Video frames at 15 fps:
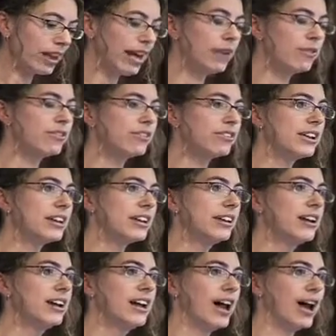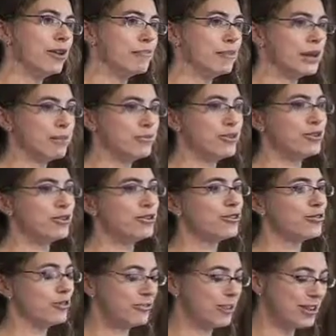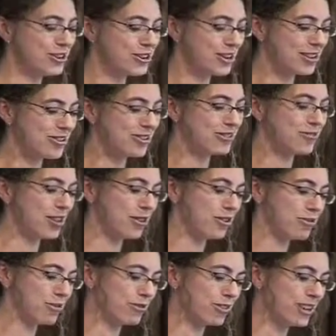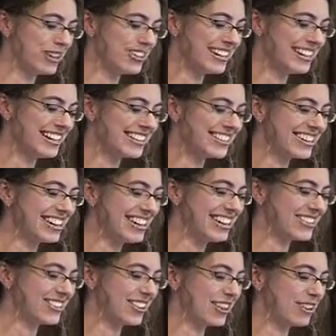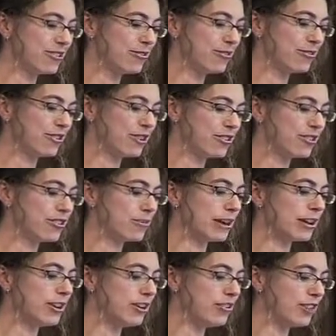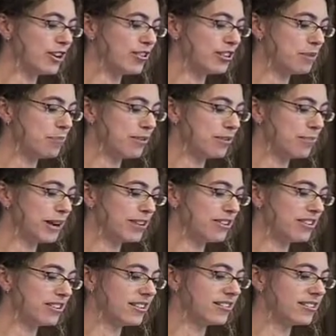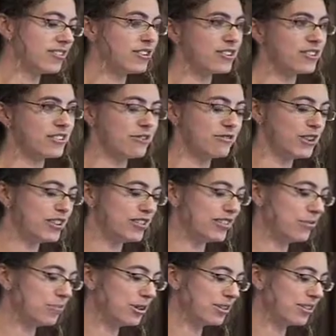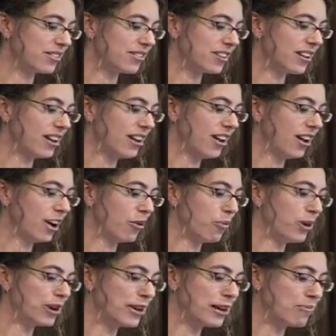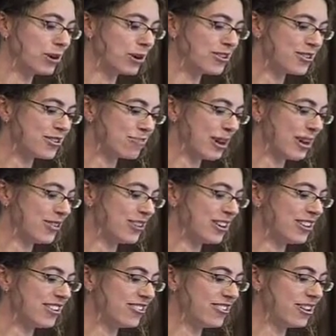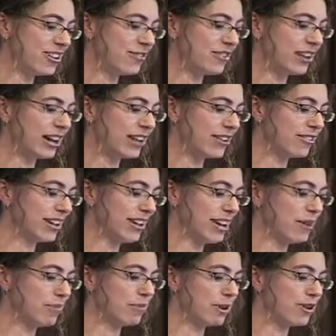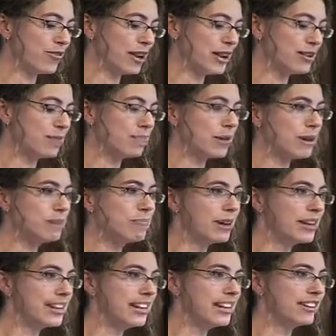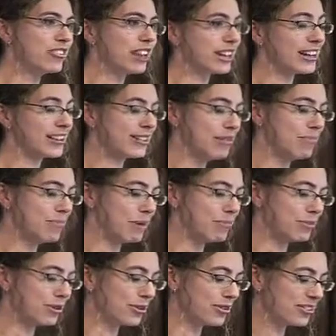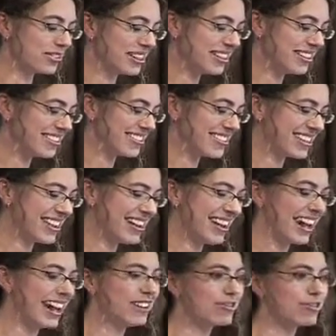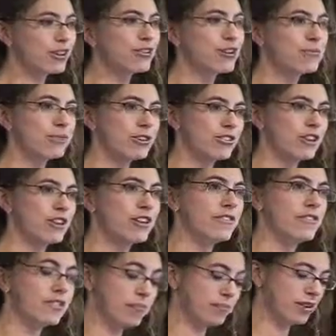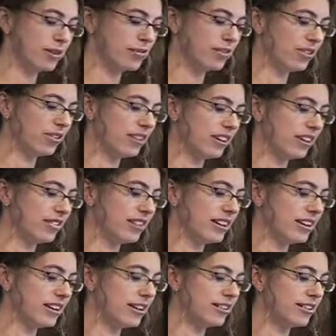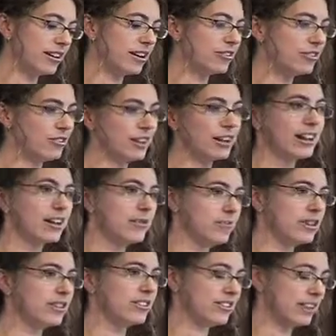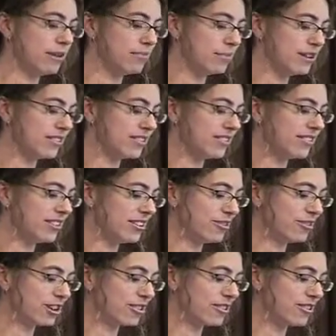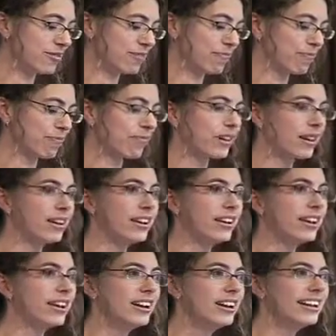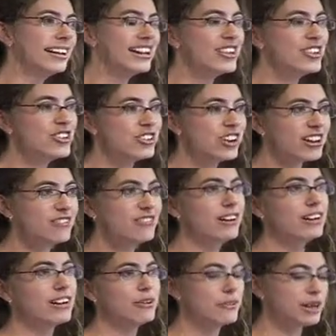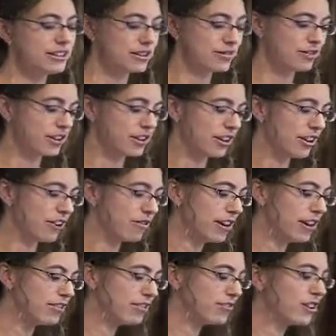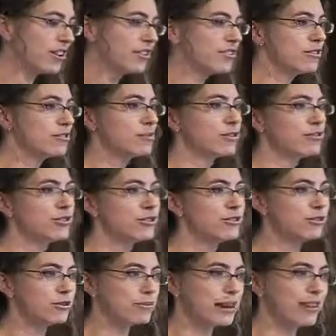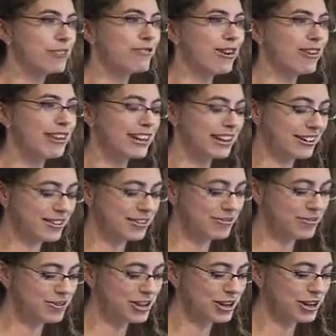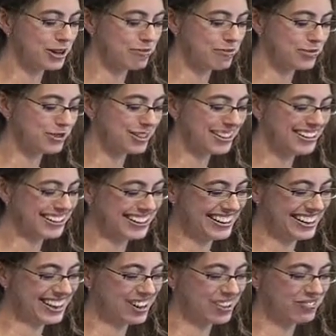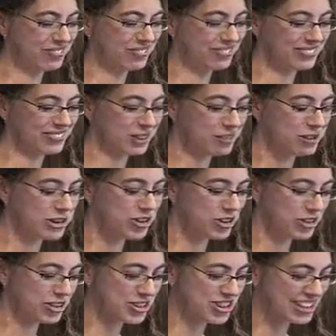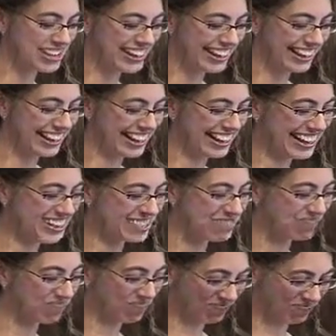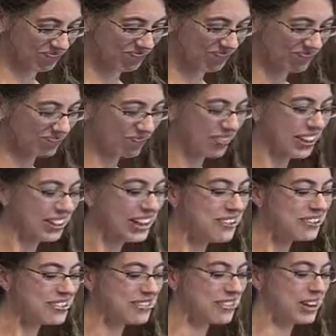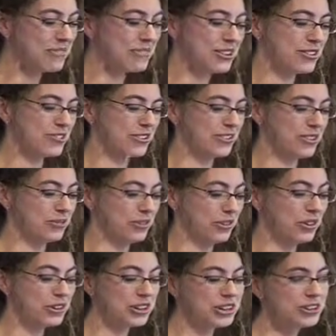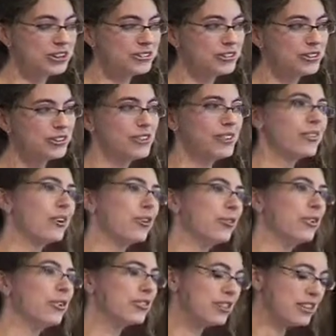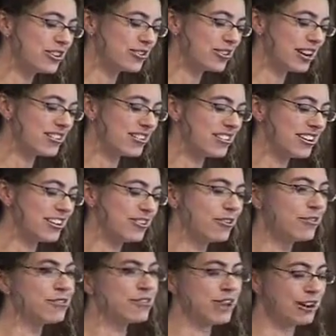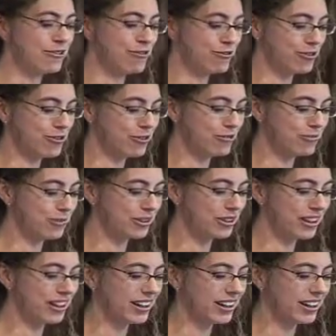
It was seen as being produced from the interests of those providing it. So they talked, for instance, about university prospectuses as just advertisements, widening participation initiatives as motivated by money and getting bums on seats, and recruitment drives sometimes as seen as again, businesses' interests. Generally, we did find that careers advisors were often talked about in very negative terms. You'll be shocked. They're described as, for example, not useful or not interested or as uninformed.